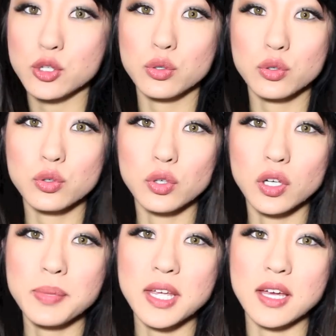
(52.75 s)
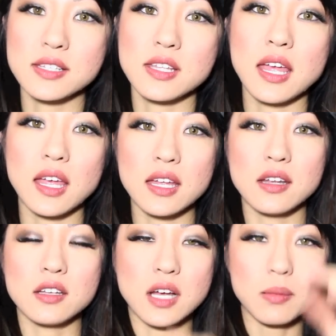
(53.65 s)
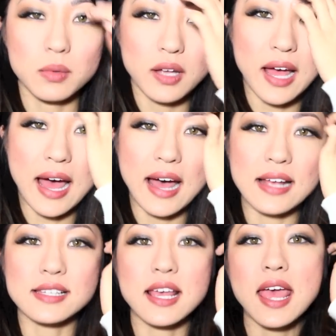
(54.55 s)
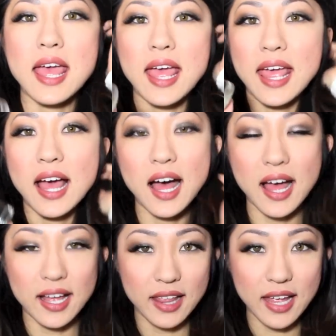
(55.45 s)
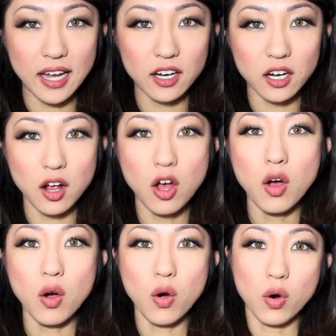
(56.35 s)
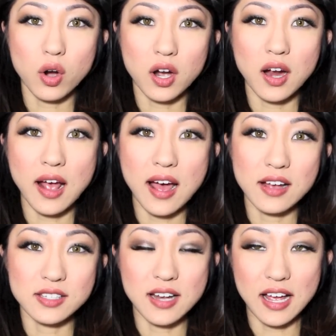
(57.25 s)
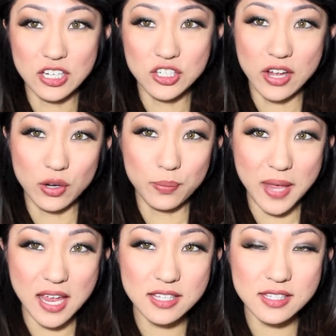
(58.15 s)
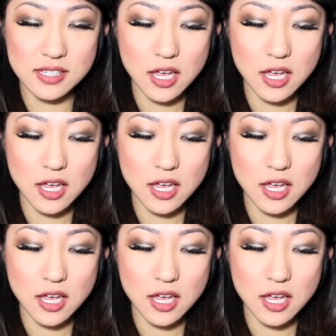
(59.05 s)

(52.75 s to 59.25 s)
Too Cool because it can double as a highlighter or as an eyeshadow base.